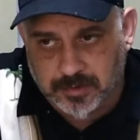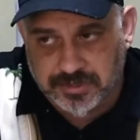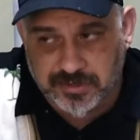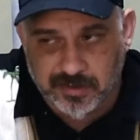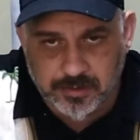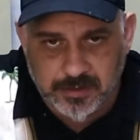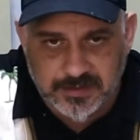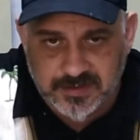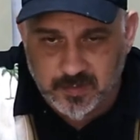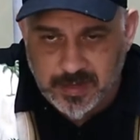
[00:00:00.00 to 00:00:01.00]
sugary,
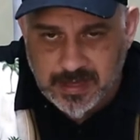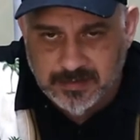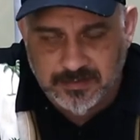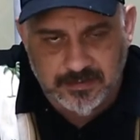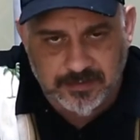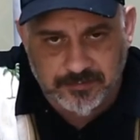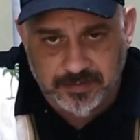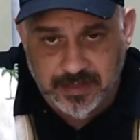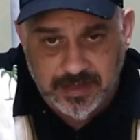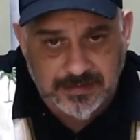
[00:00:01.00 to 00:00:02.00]
sweet, different
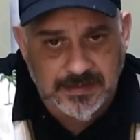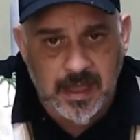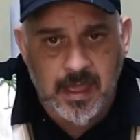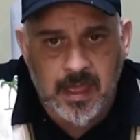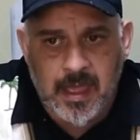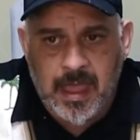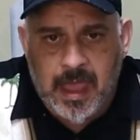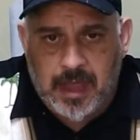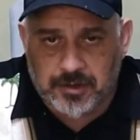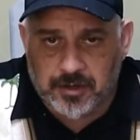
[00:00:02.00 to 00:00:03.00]
things.
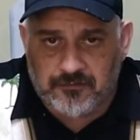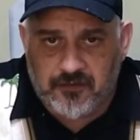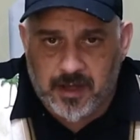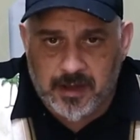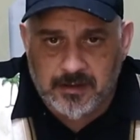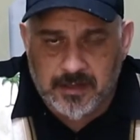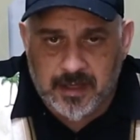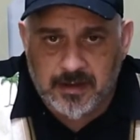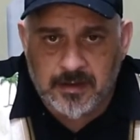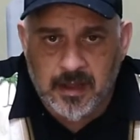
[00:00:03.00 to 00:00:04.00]
And you're gonna find
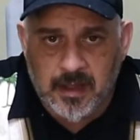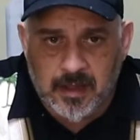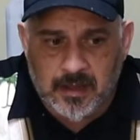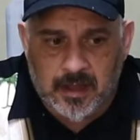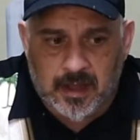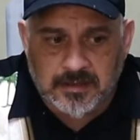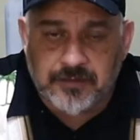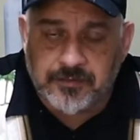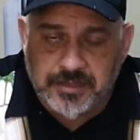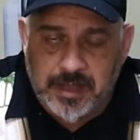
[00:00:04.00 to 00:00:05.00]
that
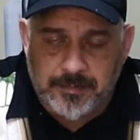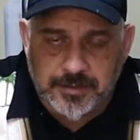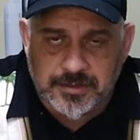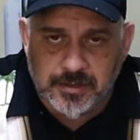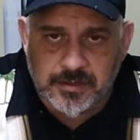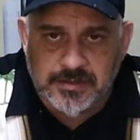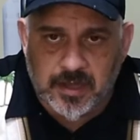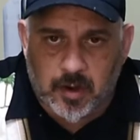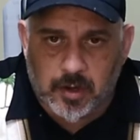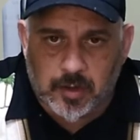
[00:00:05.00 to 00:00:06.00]
different
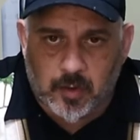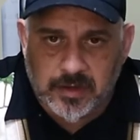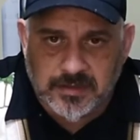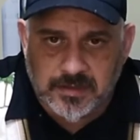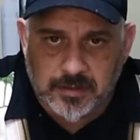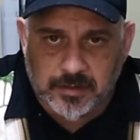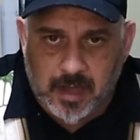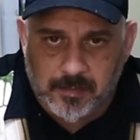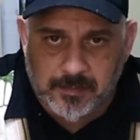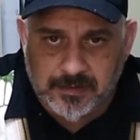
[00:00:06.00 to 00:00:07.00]
temperatures are going to
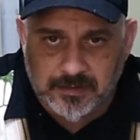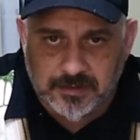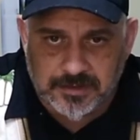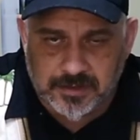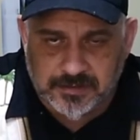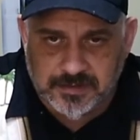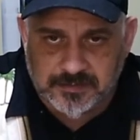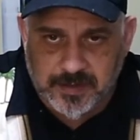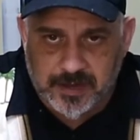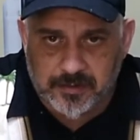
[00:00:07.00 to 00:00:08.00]
complement those juices
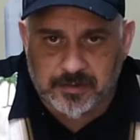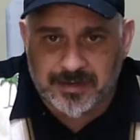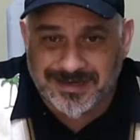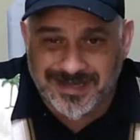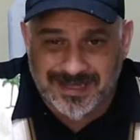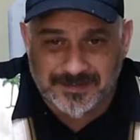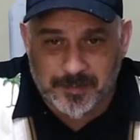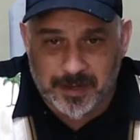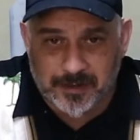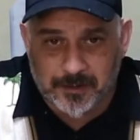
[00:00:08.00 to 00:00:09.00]
better. They're gonna taste
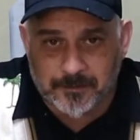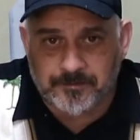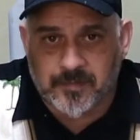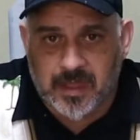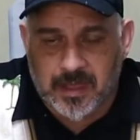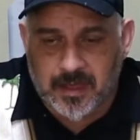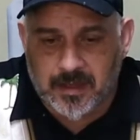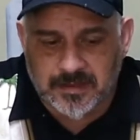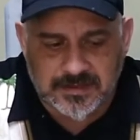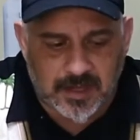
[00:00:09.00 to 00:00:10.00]
better.
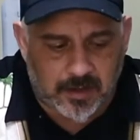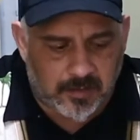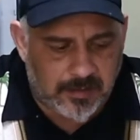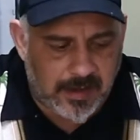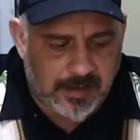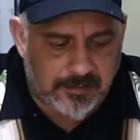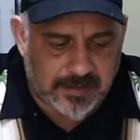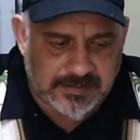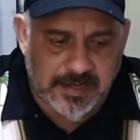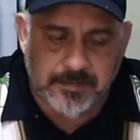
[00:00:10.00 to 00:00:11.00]
So
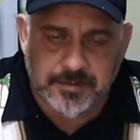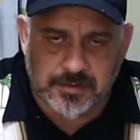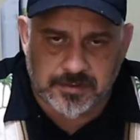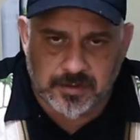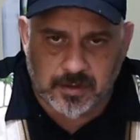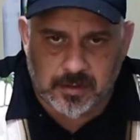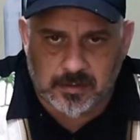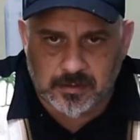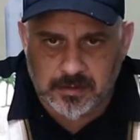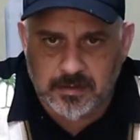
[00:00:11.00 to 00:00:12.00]
anyways, temperature
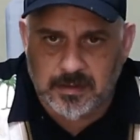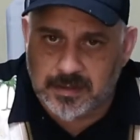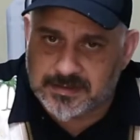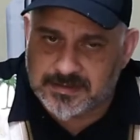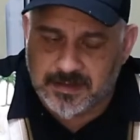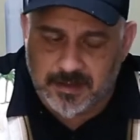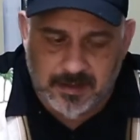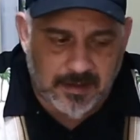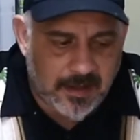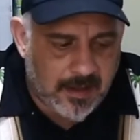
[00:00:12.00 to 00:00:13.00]
control, it's something